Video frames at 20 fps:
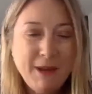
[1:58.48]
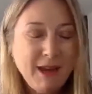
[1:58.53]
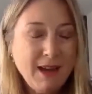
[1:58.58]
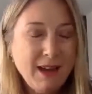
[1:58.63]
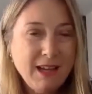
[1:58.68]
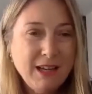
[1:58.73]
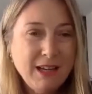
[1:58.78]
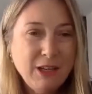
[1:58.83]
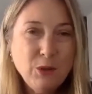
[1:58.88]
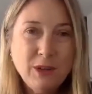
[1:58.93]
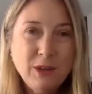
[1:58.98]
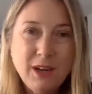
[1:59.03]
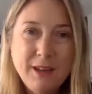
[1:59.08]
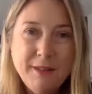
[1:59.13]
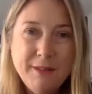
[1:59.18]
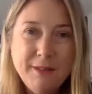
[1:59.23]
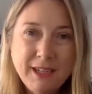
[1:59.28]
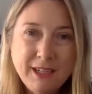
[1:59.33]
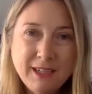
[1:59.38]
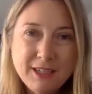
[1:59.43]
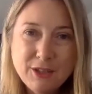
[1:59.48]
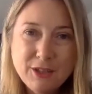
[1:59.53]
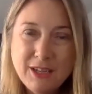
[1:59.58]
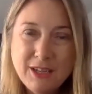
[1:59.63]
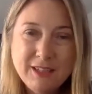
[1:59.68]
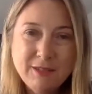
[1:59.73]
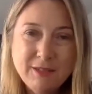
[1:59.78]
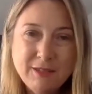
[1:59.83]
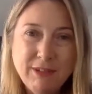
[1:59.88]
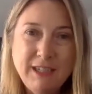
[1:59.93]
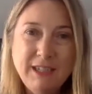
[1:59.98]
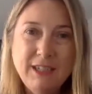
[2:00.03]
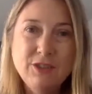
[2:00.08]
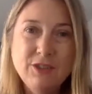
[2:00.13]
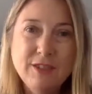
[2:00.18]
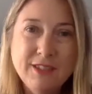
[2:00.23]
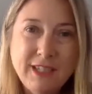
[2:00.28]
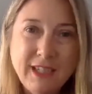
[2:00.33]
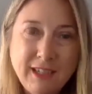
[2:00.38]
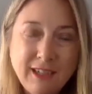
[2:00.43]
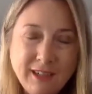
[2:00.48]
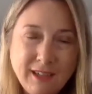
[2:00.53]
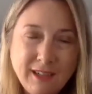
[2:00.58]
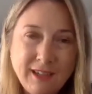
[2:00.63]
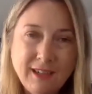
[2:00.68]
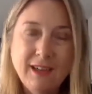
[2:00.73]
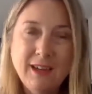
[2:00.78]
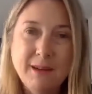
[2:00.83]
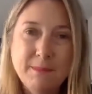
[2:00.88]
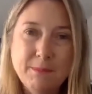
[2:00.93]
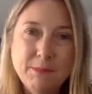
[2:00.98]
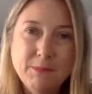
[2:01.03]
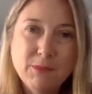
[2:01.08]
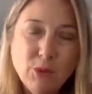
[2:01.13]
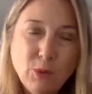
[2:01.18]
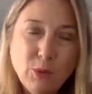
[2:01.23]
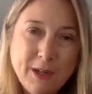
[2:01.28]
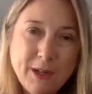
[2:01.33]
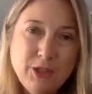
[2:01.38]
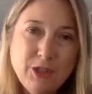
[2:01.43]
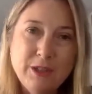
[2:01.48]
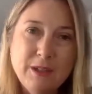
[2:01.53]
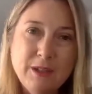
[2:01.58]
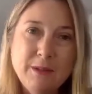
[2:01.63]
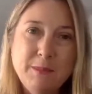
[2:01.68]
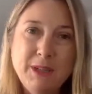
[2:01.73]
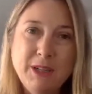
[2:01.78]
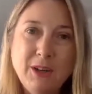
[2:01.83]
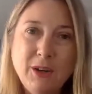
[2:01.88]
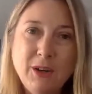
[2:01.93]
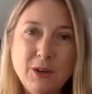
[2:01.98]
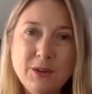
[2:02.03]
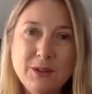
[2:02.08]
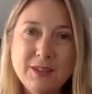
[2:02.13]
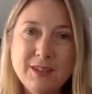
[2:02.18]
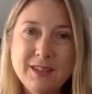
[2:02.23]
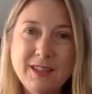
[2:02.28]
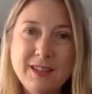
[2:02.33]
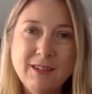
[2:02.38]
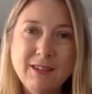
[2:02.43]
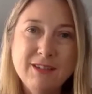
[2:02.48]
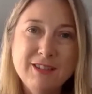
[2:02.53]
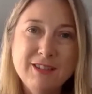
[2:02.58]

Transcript: Look, I think it's a really interesting question because there is